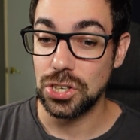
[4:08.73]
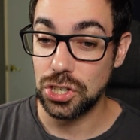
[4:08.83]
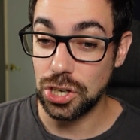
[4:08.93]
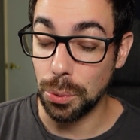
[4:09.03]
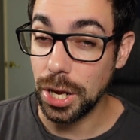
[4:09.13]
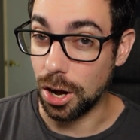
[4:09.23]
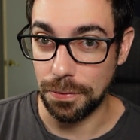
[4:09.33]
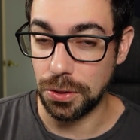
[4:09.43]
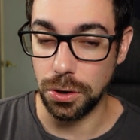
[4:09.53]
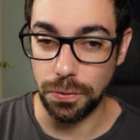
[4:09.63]
showing
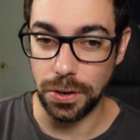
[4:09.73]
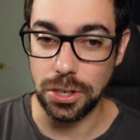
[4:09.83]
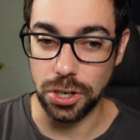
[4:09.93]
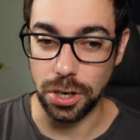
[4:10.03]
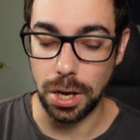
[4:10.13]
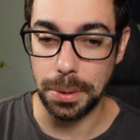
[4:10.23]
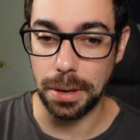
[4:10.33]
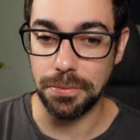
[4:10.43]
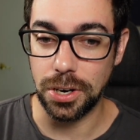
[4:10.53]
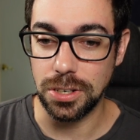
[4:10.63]
off the new feature
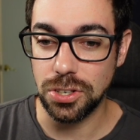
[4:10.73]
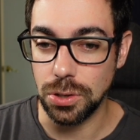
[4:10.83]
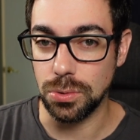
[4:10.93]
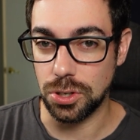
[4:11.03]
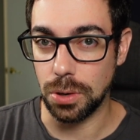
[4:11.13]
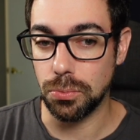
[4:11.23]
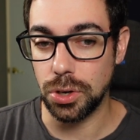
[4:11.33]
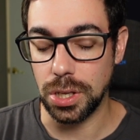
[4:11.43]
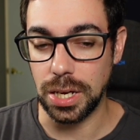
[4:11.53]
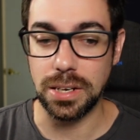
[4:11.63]
coming up very soon, so I'm
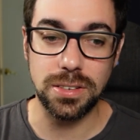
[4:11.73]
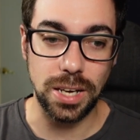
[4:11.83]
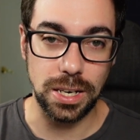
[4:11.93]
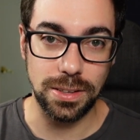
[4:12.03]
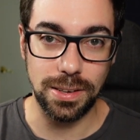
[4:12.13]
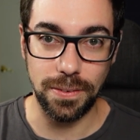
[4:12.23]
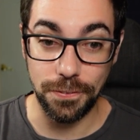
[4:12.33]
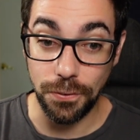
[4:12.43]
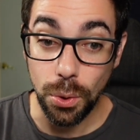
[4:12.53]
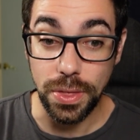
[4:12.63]
really excited
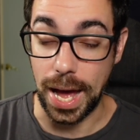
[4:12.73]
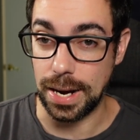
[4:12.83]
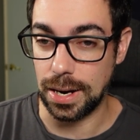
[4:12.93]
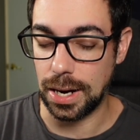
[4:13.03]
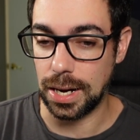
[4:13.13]
for that.